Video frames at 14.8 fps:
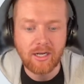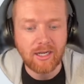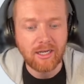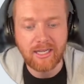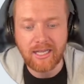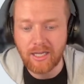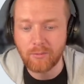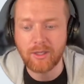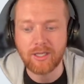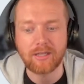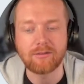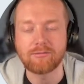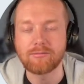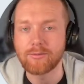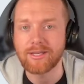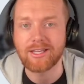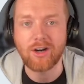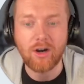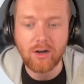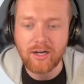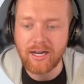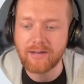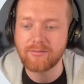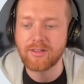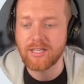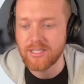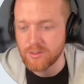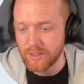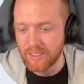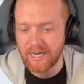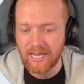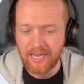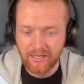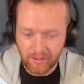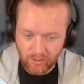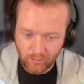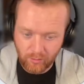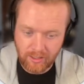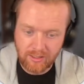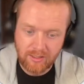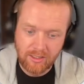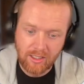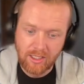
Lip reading: Again, we can archive these, we can add new ones.